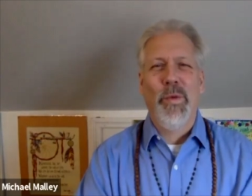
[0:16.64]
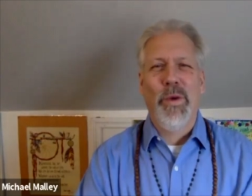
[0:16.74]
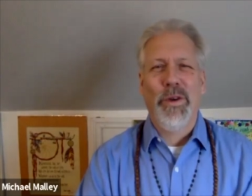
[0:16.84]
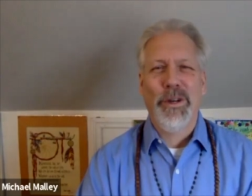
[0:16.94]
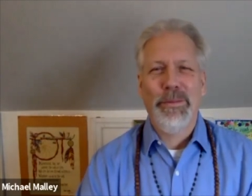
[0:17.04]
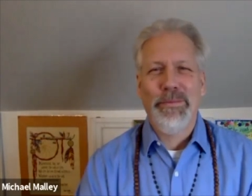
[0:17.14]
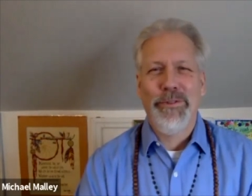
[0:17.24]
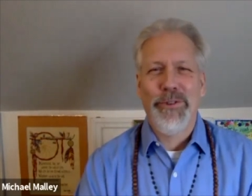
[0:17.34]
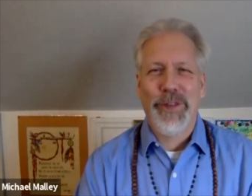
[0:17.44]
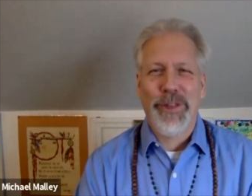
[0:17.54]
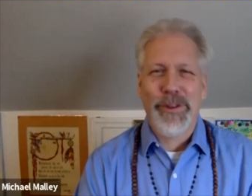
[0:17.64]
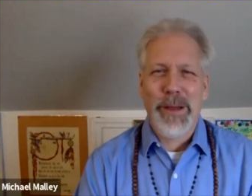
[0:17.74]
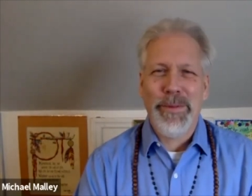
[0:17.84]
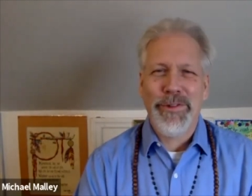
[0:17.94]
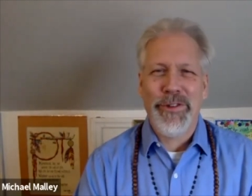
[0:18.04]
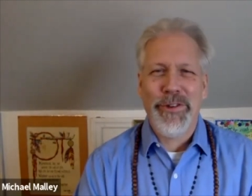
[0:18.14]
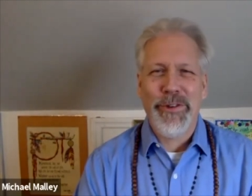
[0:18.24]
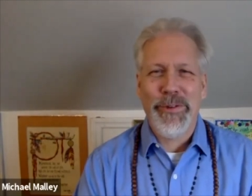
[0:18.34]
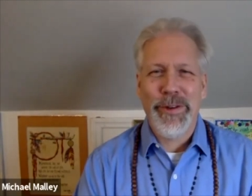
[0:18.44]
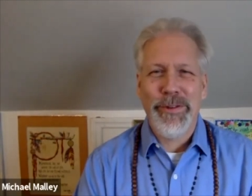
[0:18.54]
Welcome to another
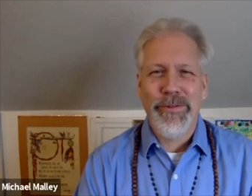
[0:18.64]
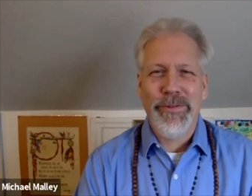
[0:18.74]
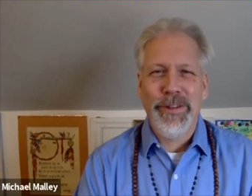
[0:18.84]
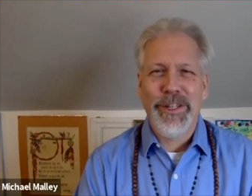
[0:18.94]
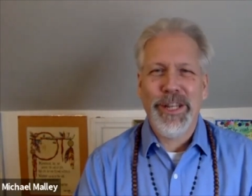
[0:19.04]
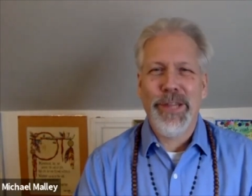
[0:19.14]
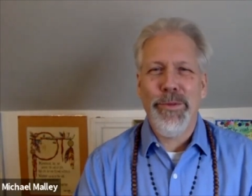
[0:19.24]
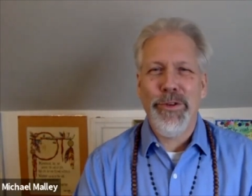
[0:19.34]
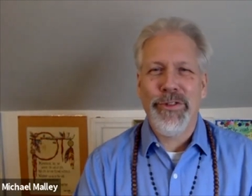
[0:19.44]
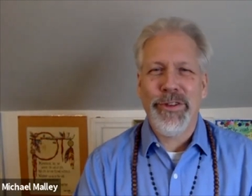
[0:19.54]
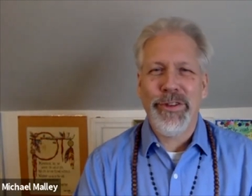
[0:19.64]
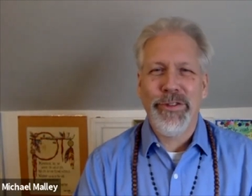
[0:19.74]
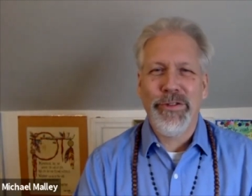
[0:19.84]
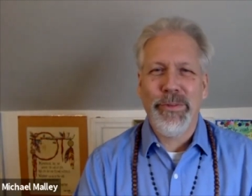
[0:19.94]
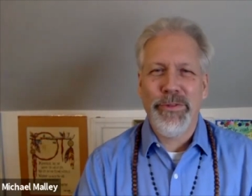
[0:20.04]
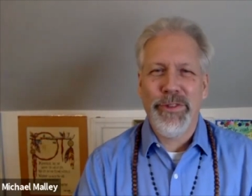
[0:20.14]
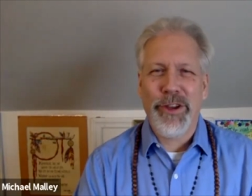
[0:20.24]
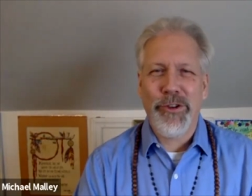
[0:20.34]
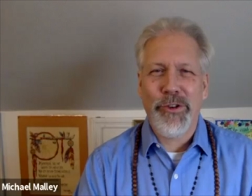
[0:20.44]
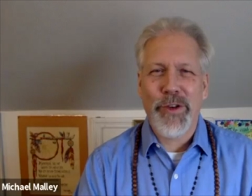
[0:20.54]
episode of Daily Musings from
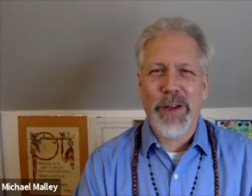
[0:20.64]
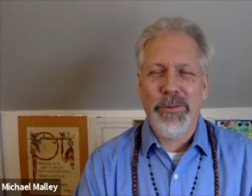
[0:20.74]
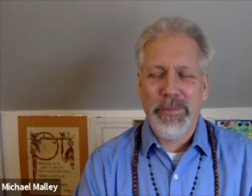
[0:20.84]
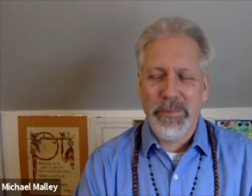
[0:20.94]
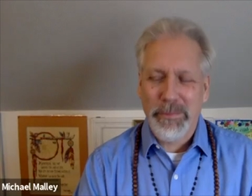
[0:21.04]
Sacred Ground.